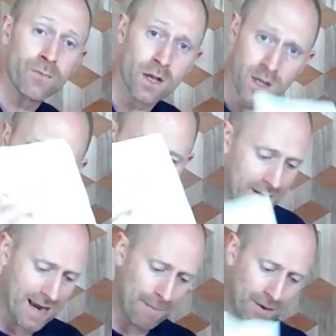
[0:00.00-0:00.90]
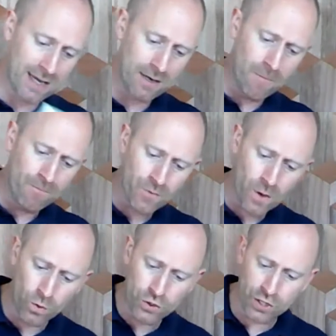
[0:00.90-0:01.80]
So our napkin
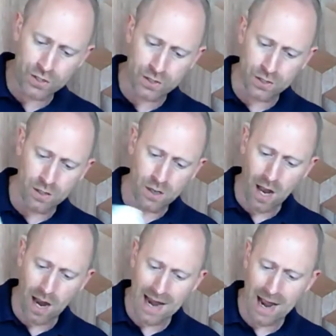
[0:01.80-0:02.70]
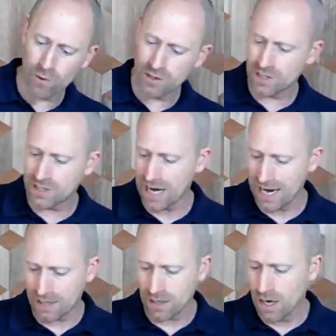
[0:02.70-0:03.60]
will just allow us to
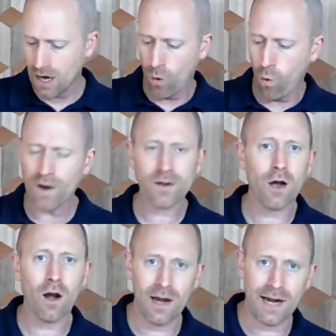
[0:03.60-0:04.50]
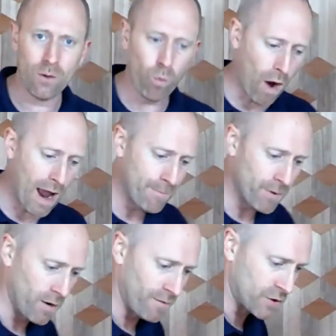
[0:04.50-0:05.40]
take one clean wipe
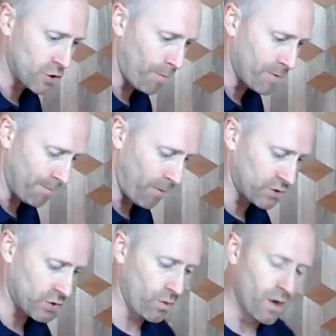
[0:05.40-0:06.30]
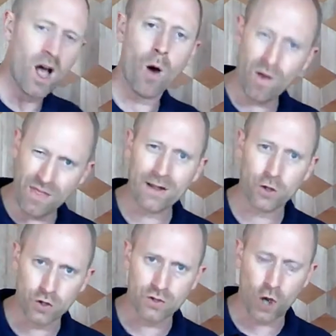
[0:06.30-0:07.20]
of the top of the bottle, and we're then
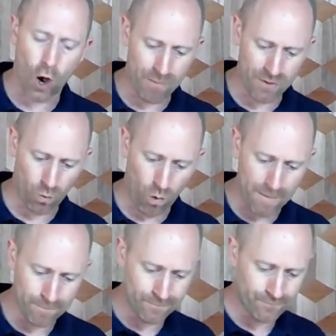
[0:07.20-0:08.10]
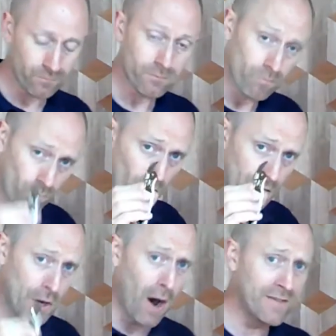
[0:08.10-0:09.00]
good to open the wine.
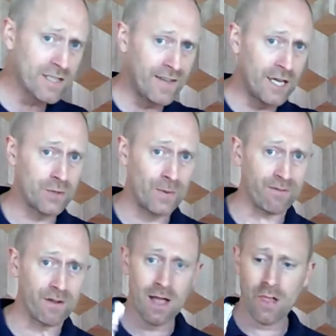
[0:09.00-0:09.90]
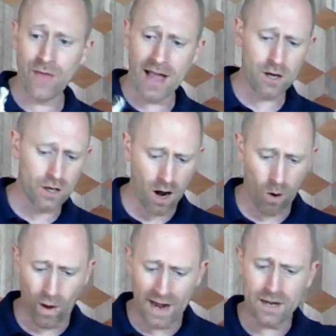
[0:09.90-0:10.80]
Knife's finished with. That can go
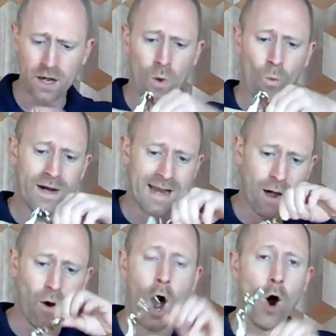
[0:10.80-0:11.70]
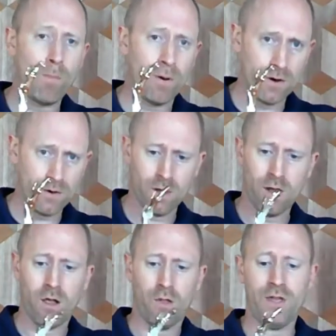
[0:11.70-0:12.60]
away. We now open
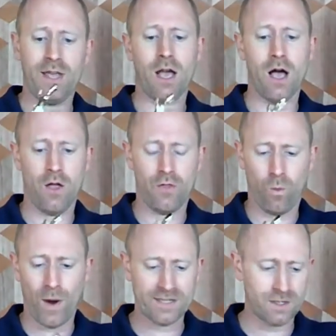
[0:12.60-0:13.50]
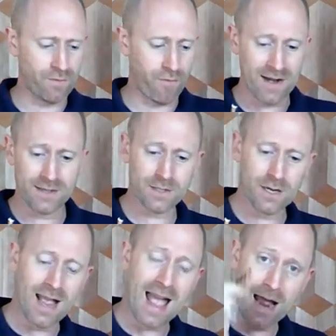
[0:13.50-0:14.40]
the waiter's friend,
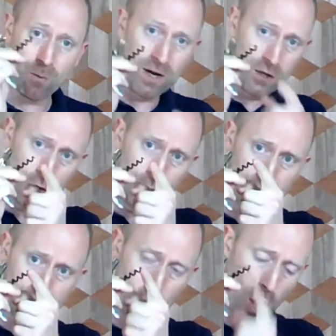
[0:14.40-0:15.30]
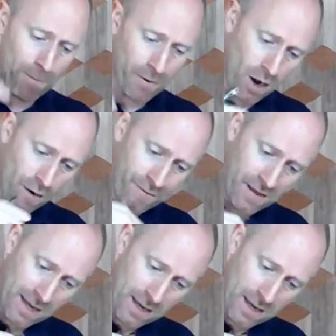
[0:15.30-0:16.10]
and we use the top of the